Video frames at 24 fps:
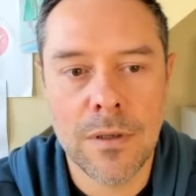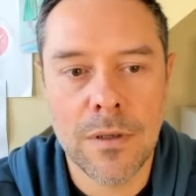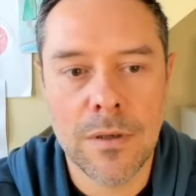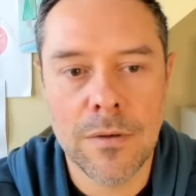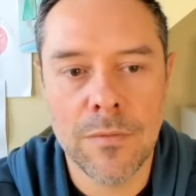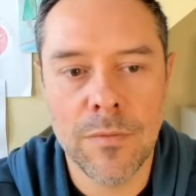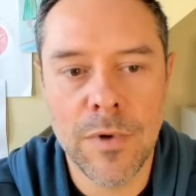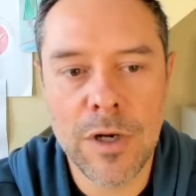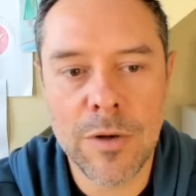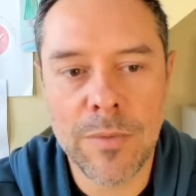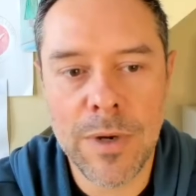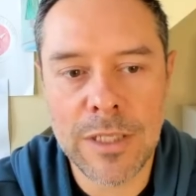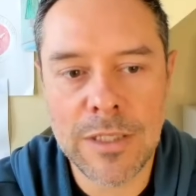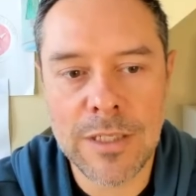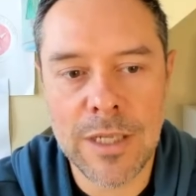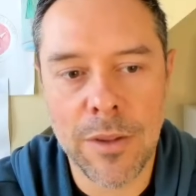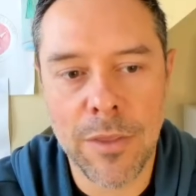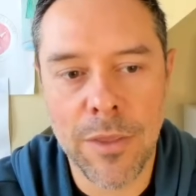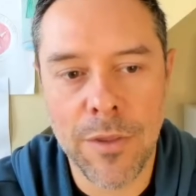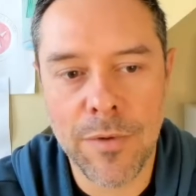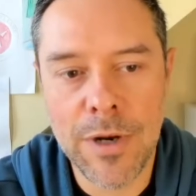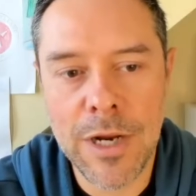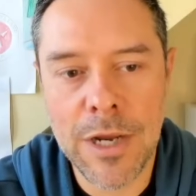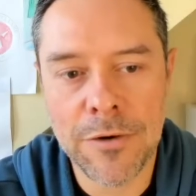Ricamon
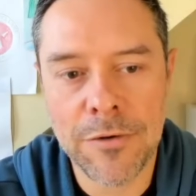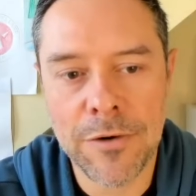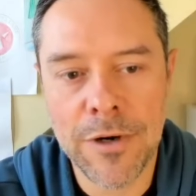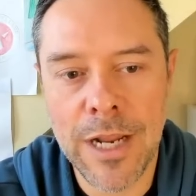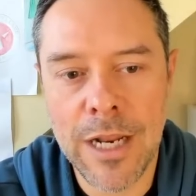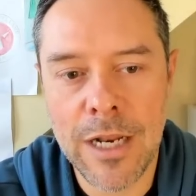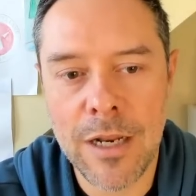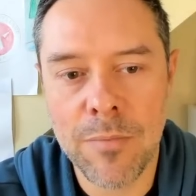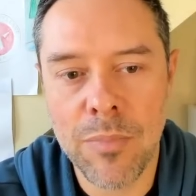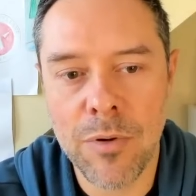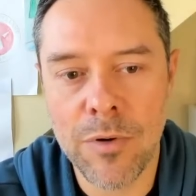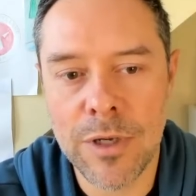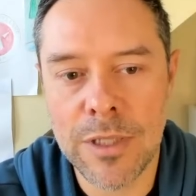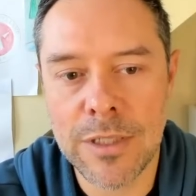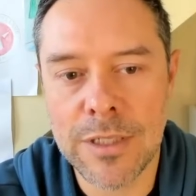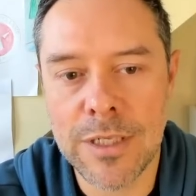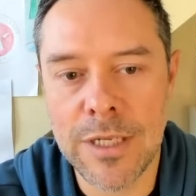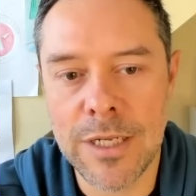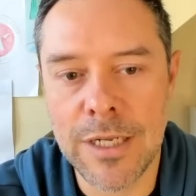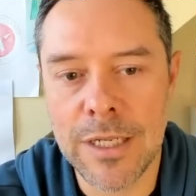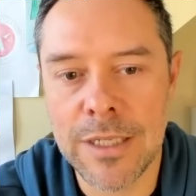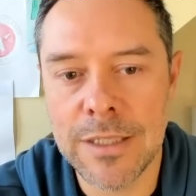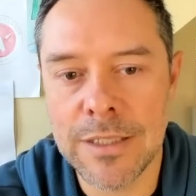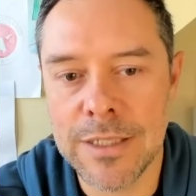said 380 points
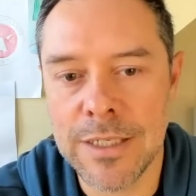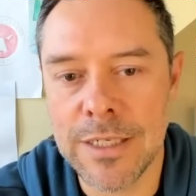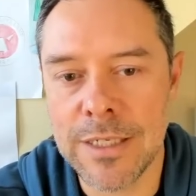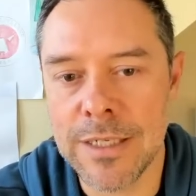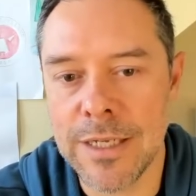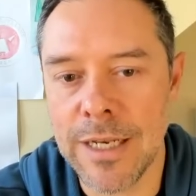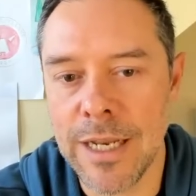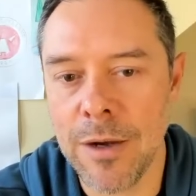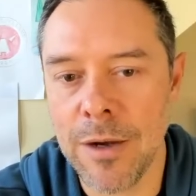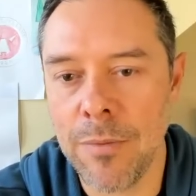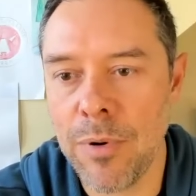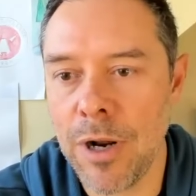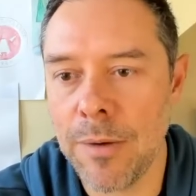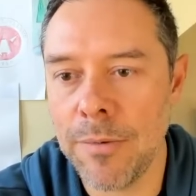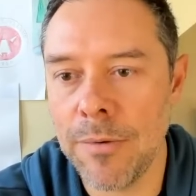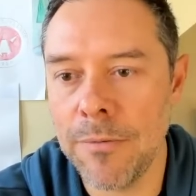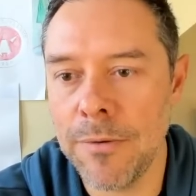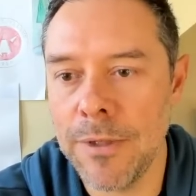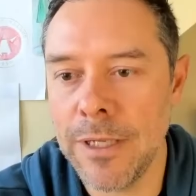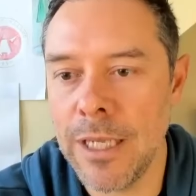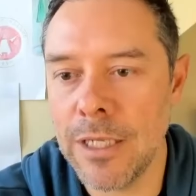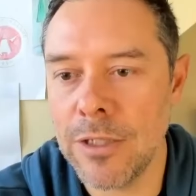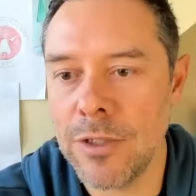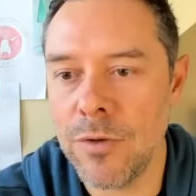in season now
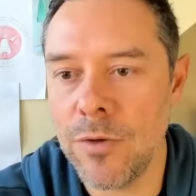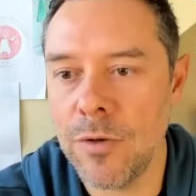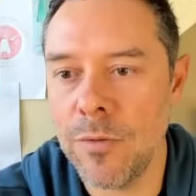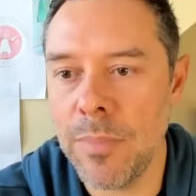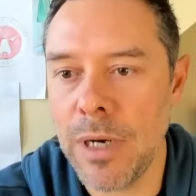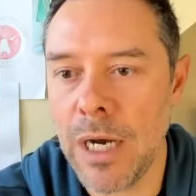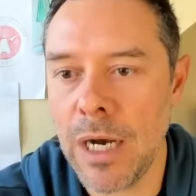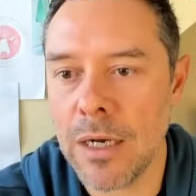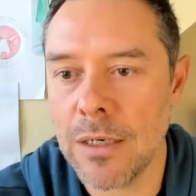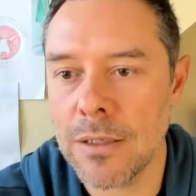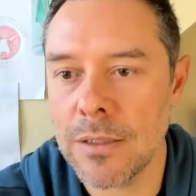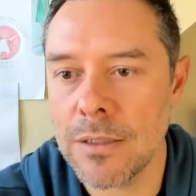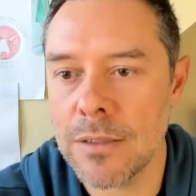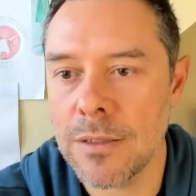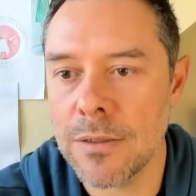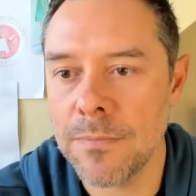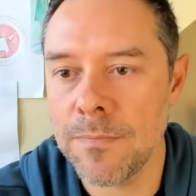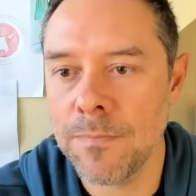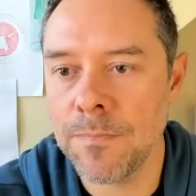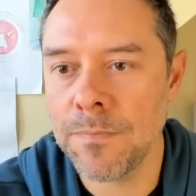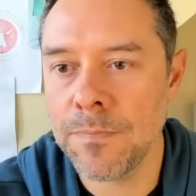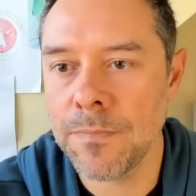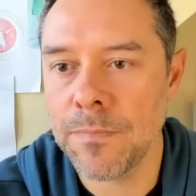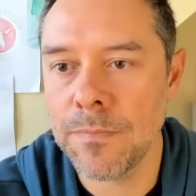probably gets you a box.
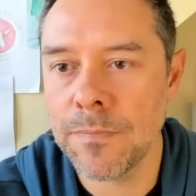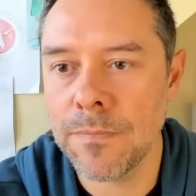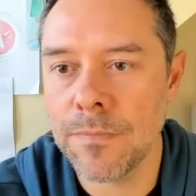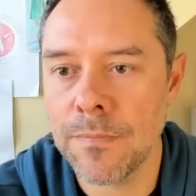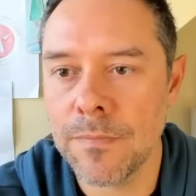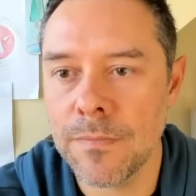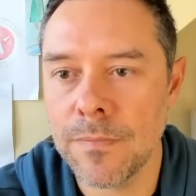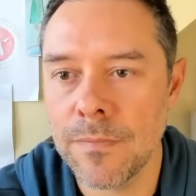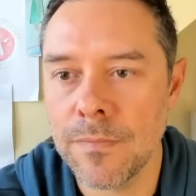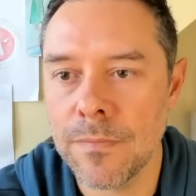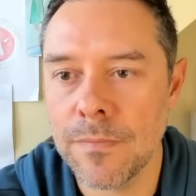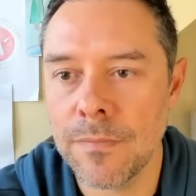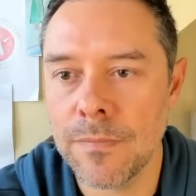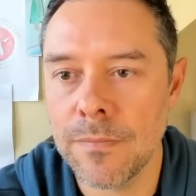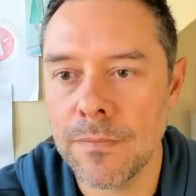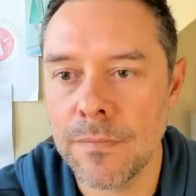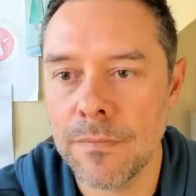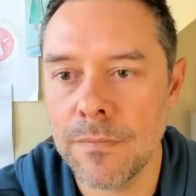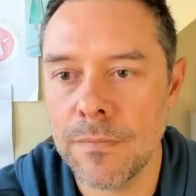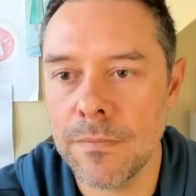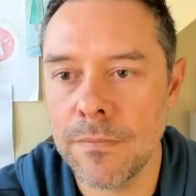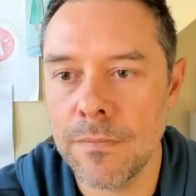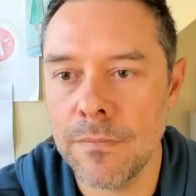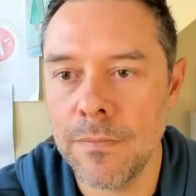
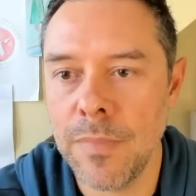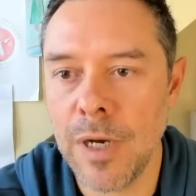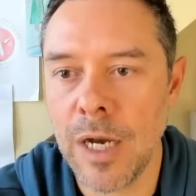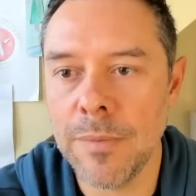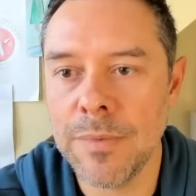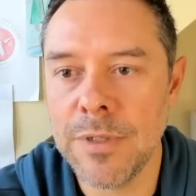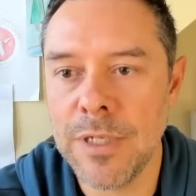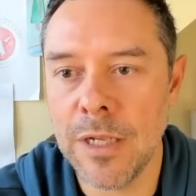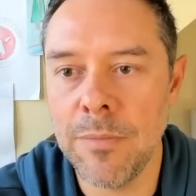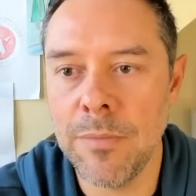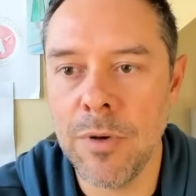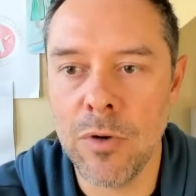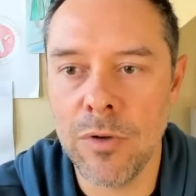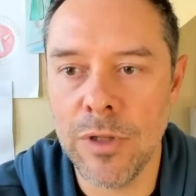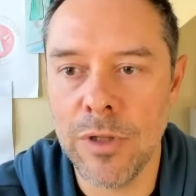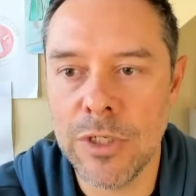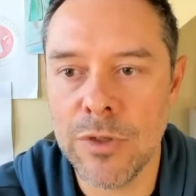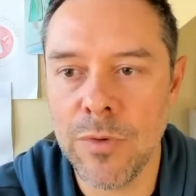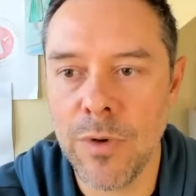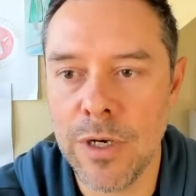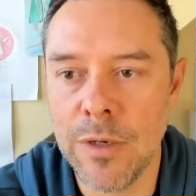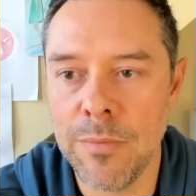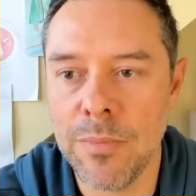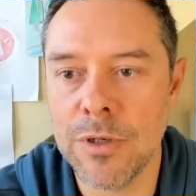Bob said, but only
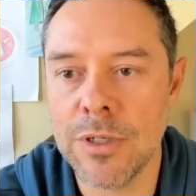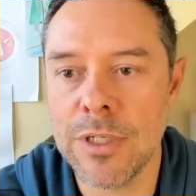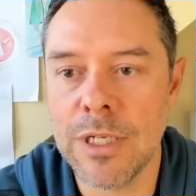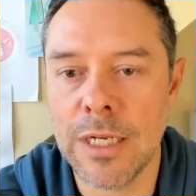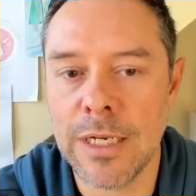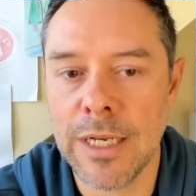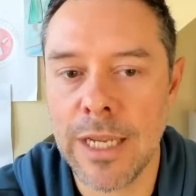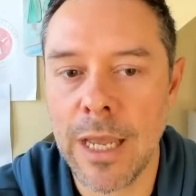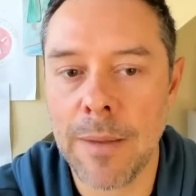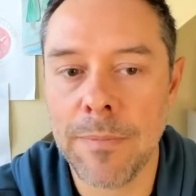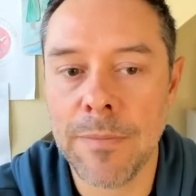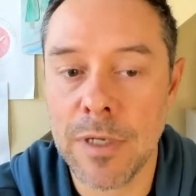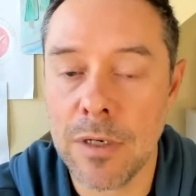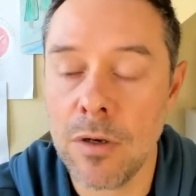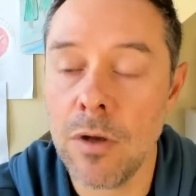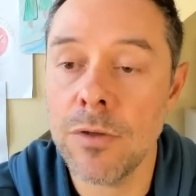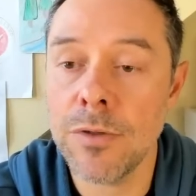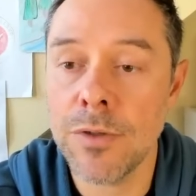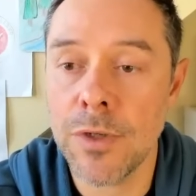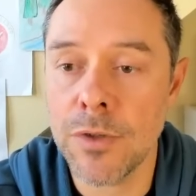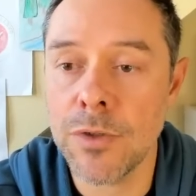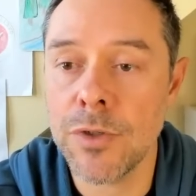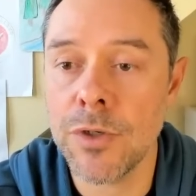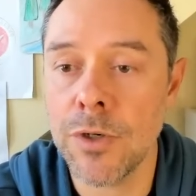20% captain.
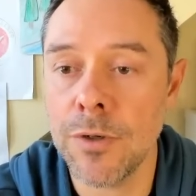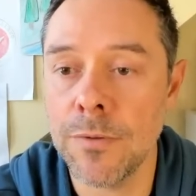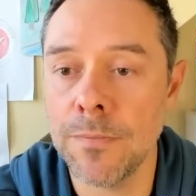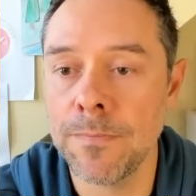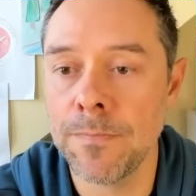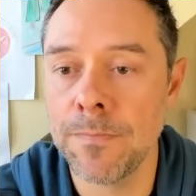Also true.